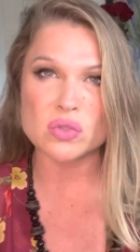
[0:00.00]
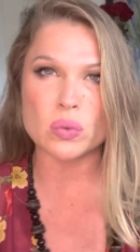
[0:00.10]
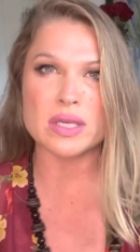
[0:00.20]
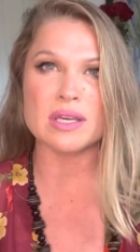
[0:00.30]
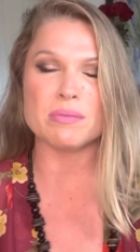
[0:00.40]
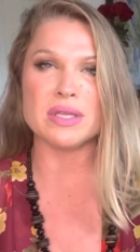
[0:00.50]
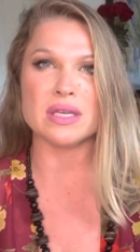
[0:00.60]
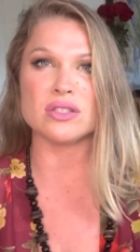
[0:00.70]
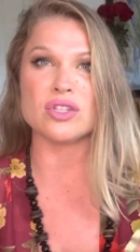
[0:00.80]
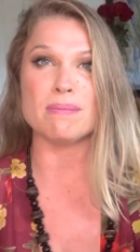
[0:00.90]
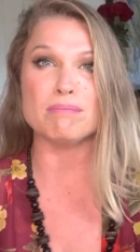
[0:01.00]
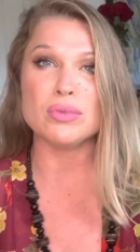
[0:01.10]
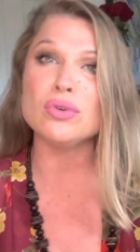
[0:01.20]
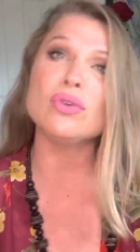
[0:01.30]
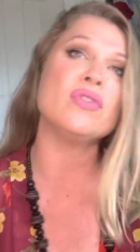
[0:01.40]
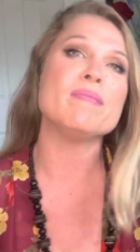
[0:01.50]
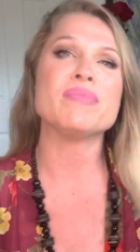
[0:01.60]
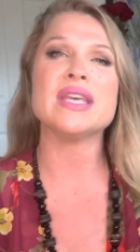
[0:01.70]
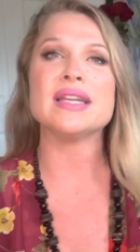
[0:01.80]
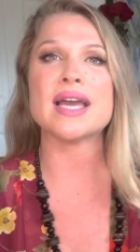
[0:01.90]
We can begin to move
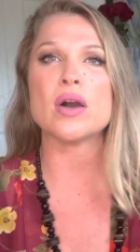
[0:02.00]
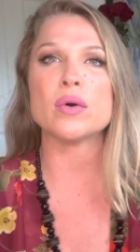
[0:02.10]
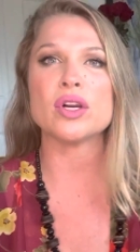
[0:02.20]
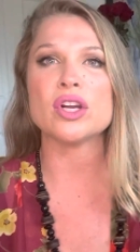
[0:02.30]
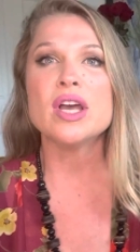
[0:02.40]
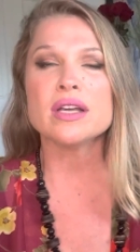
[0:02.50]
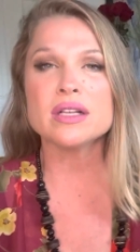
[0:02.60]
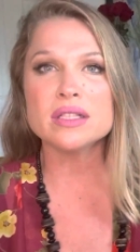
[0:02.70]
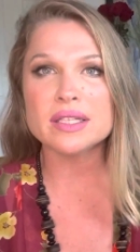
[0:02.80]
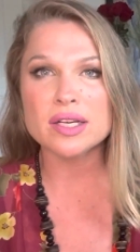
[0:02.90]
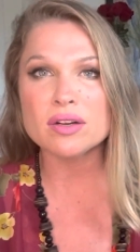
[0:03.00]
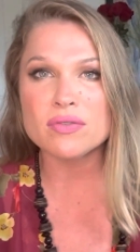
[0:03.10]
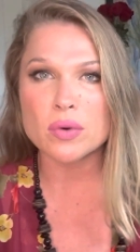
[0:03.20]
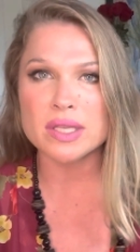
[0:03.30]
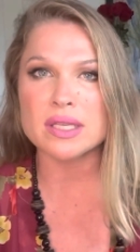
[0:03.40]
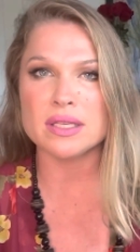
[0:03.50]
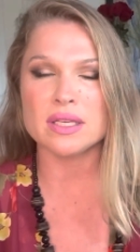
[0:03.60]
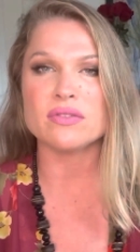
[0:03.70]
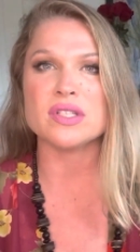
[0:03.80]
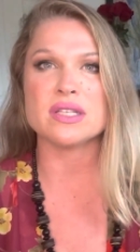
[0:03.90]
in our clairvoyant
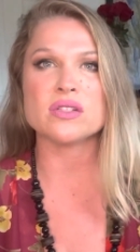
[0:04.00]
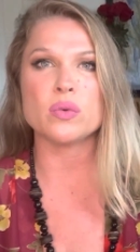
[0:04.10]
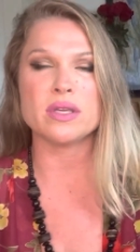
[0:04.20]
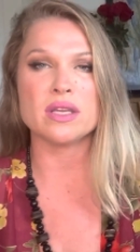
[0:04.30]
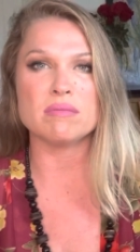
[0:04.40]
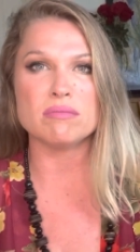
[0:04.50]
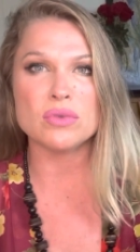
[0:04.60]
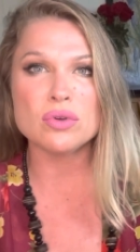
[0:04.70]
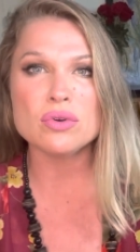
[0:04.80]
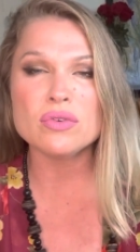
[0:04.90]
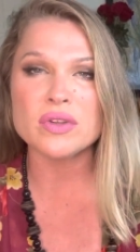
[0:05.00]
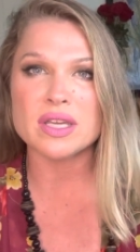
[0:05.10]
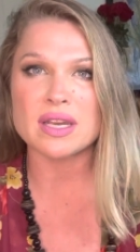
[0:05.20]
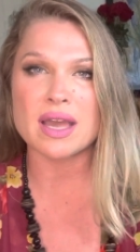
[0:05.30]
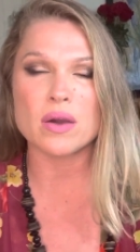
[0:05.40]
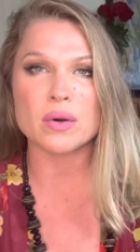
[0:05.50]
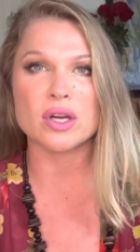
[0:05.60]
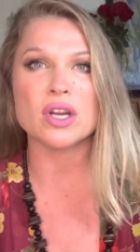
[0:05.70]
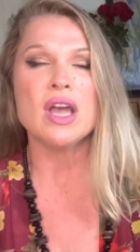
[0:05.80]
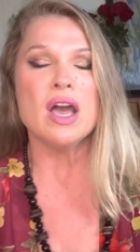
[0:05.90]
giftings. We can move in
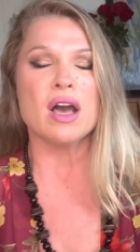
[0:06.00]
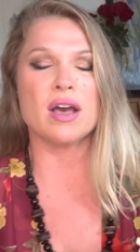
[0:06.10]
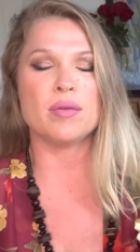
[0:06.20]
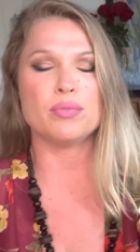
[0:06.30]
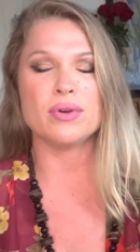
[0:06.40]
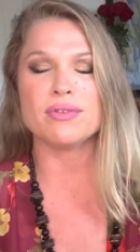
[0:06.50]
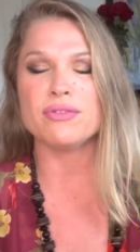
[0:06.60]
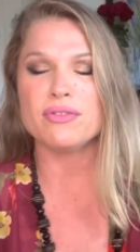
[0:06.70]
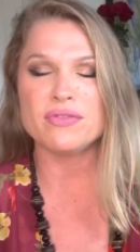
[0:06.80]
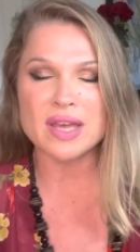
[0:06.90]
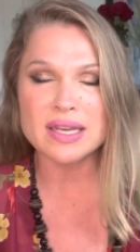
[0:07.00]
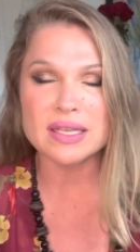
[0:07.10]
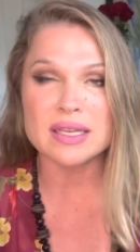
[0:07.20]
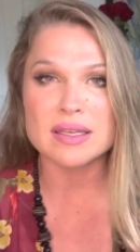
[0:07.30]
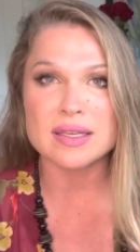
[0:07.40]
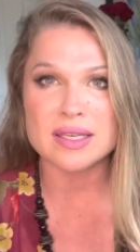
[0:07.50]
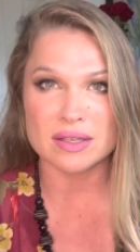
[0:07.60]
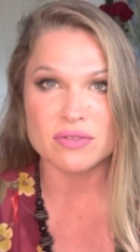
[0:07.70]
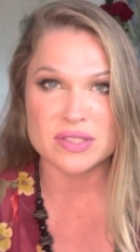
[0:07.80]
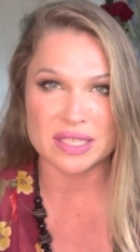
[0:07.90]
our um, prophetic
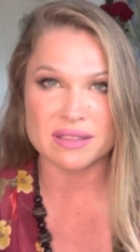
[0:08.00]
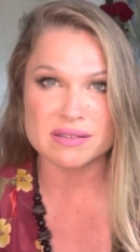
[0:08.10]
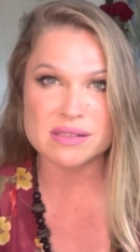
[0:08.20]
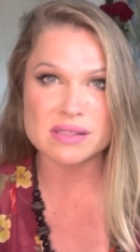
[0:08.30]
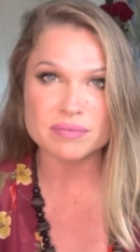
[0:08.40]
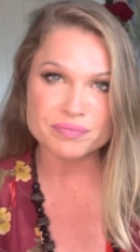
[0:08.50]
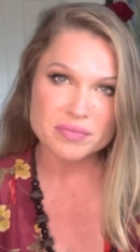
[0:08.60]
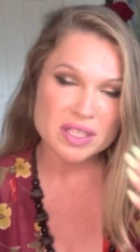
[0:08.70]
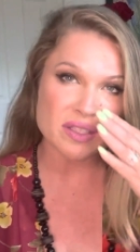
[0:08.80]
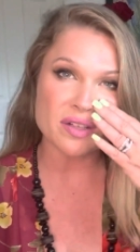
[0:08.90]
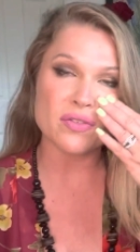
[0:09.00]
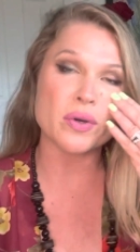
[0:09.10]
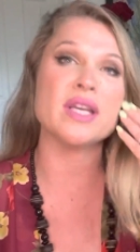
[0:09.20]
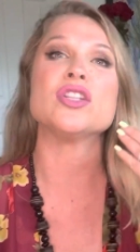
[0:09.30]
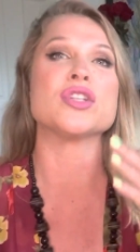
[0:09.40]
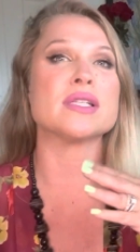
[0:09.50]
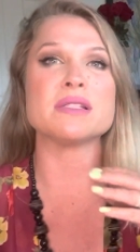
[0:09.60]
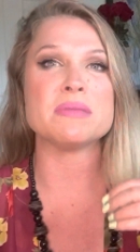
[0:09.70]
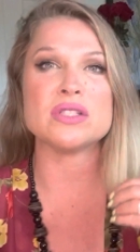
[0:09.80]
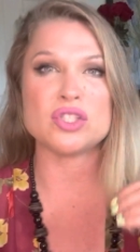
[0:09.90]
giftings. Clairvoyant
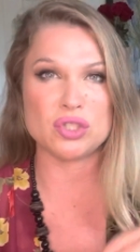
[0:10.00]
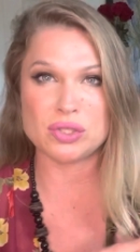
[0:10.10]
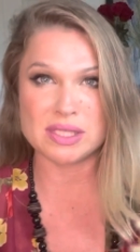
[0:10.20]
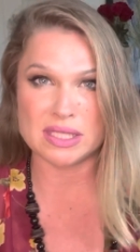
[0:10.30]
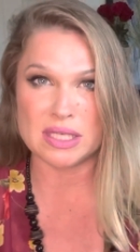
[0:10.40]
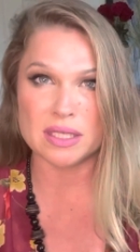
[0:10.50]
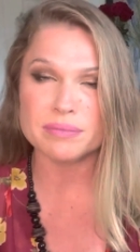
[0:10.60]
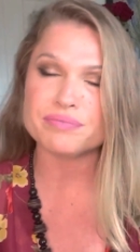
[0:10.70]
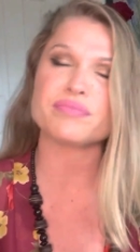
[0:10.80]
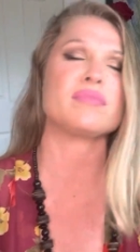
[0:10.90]
just means to see.